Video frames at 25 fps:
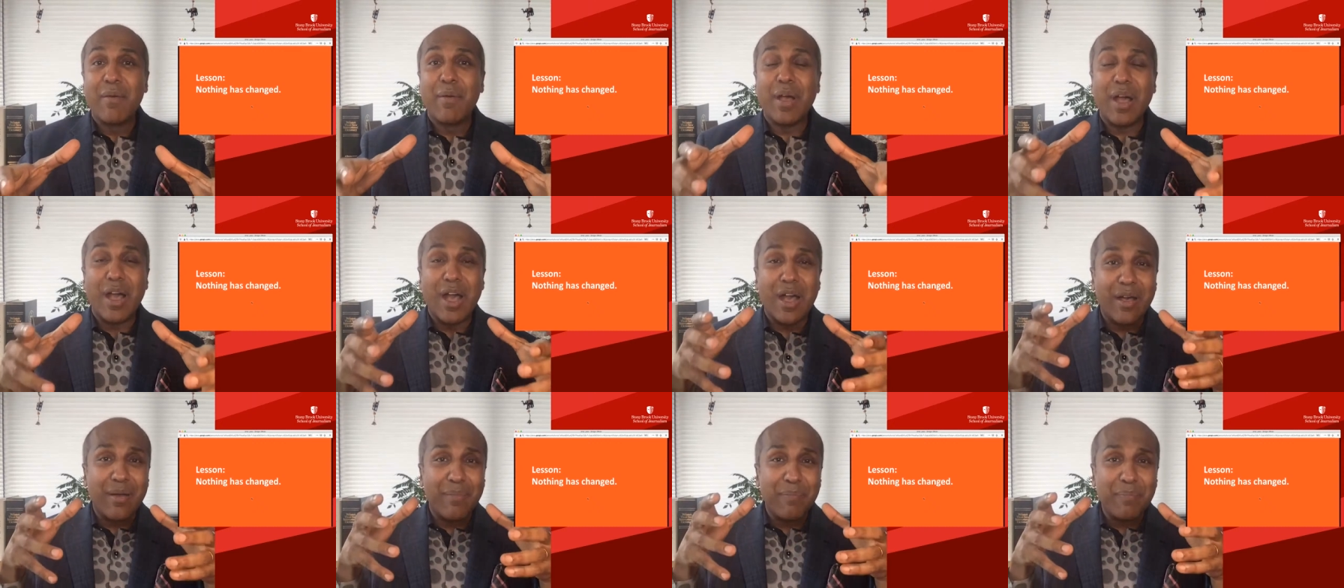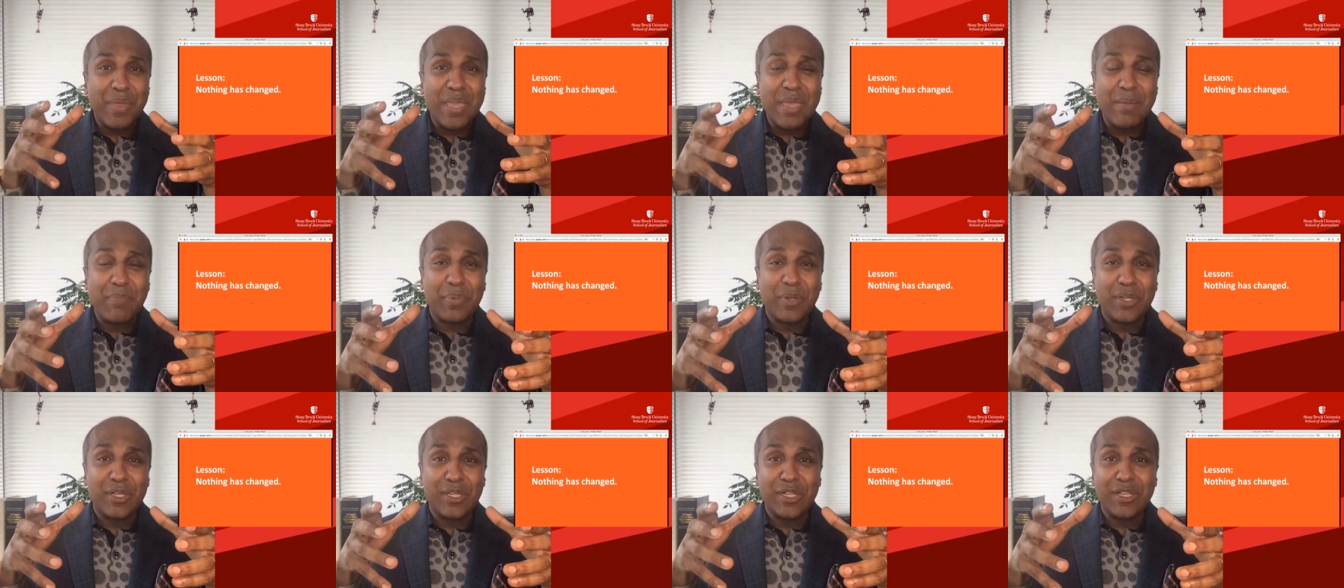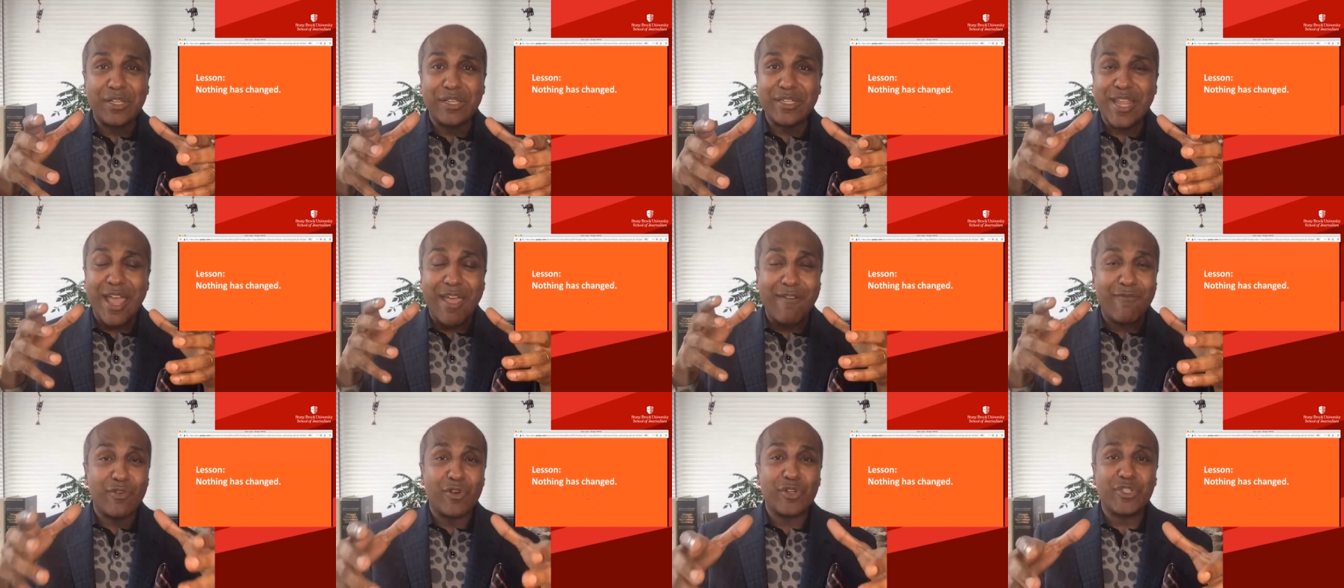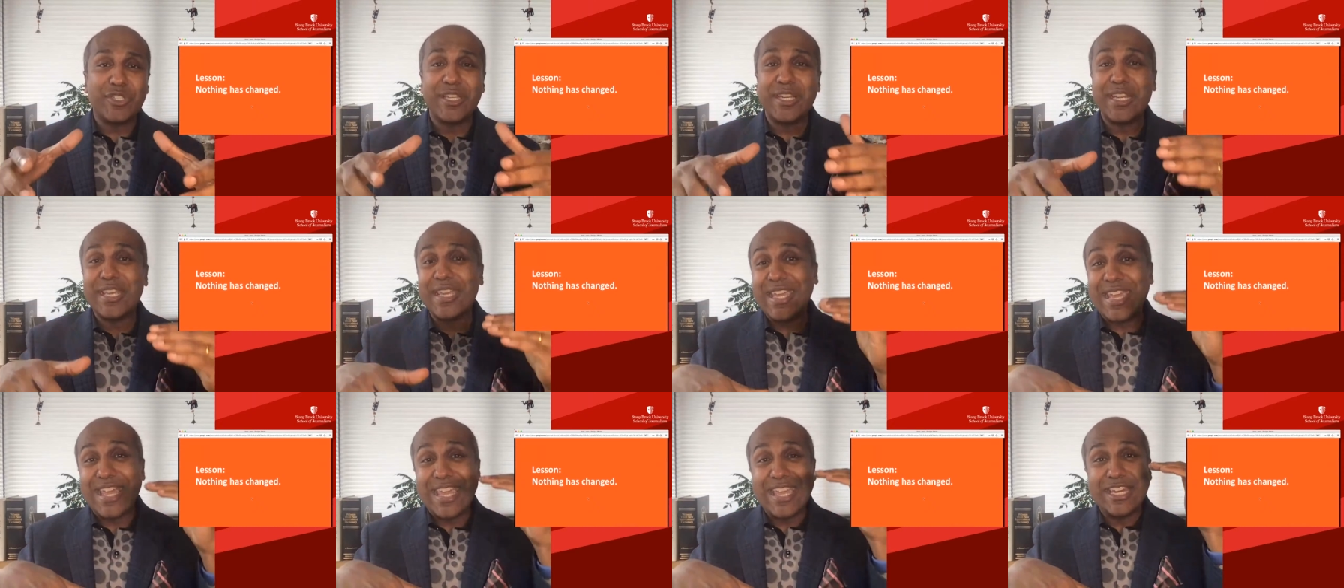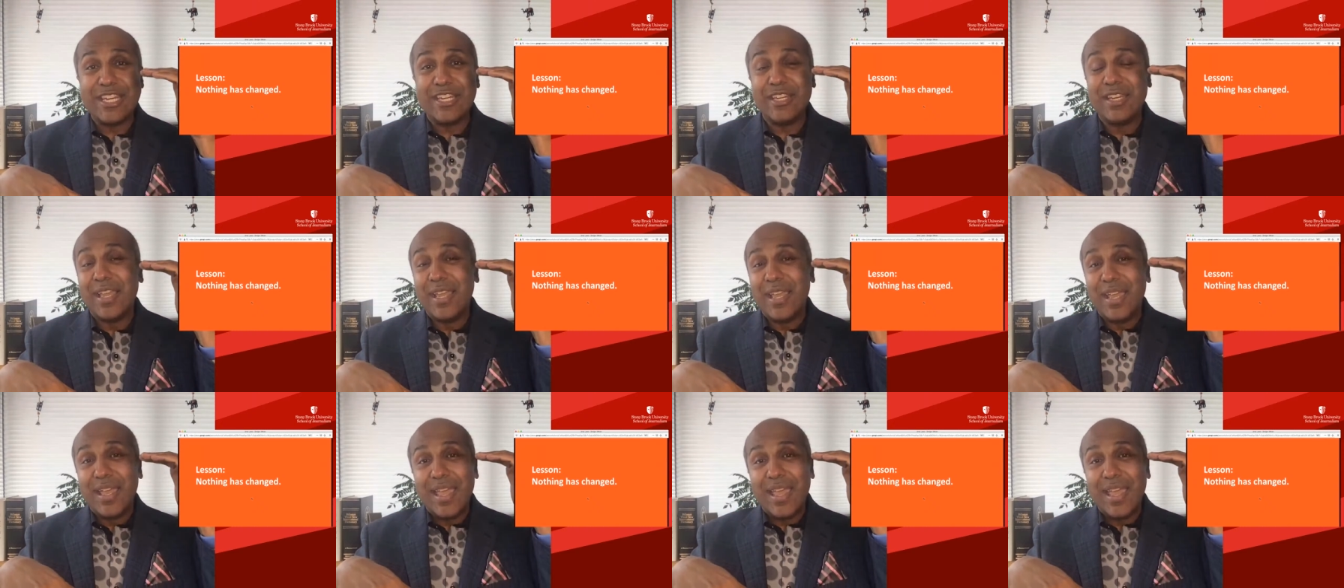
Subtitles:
diversity in